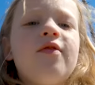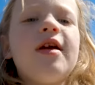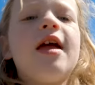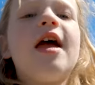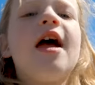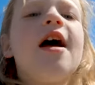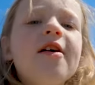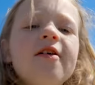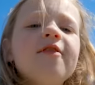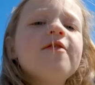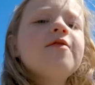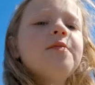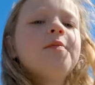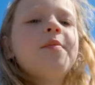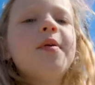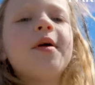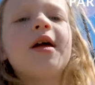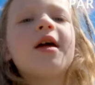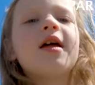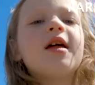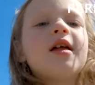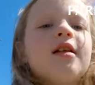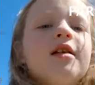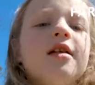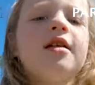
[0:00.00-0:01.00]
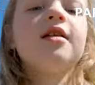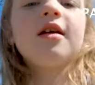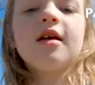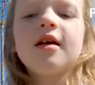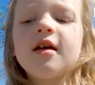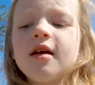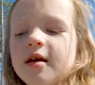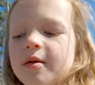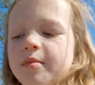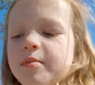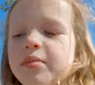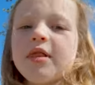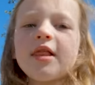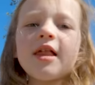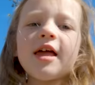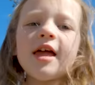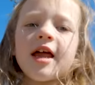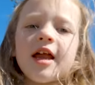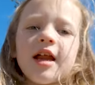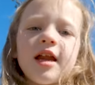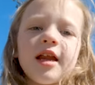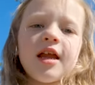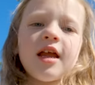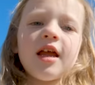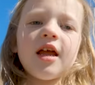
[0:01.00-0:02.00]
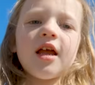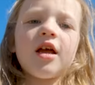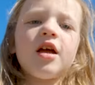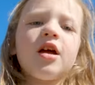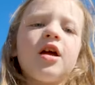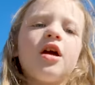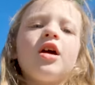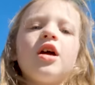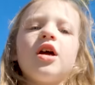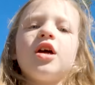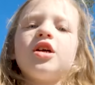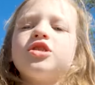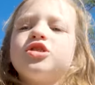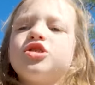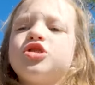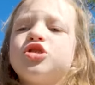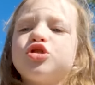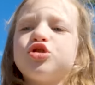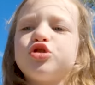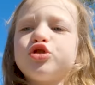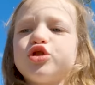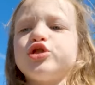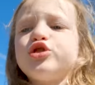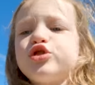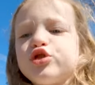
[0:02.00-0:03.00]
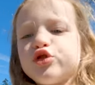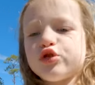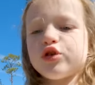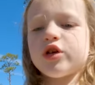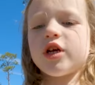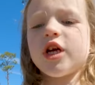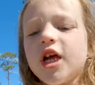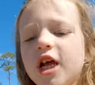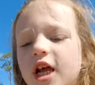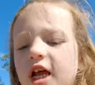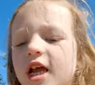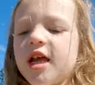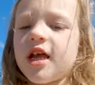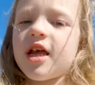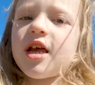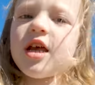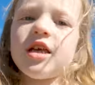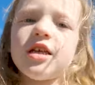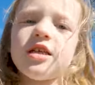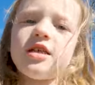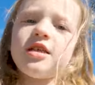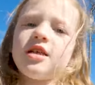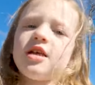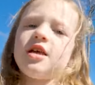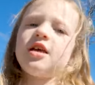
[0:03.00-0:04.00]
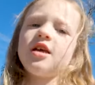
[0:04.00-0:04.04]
We have been planting trees.